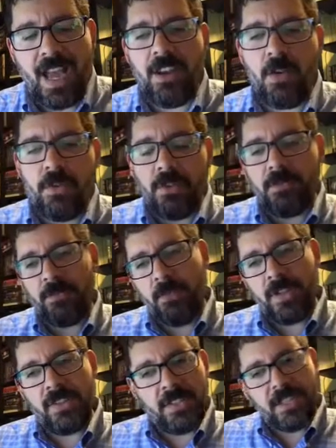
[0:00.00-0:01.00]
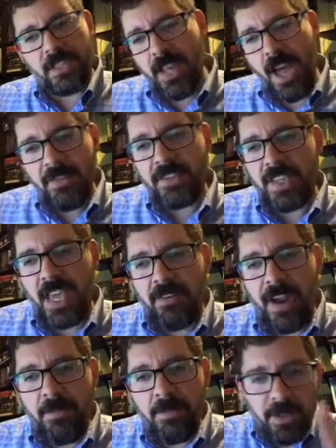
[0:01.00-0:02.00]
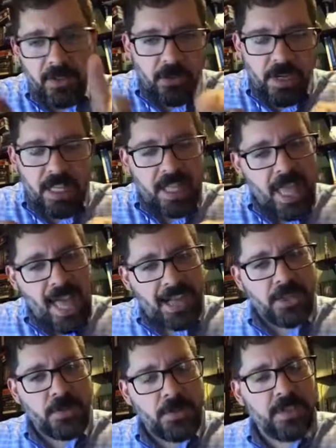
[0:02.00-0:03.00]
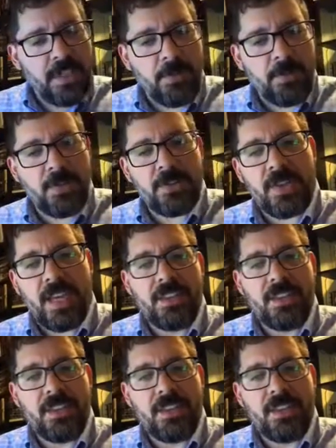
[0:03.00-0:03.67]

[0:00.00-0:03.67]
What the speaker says: I know one's a little offset, right? But look at the actual numbers.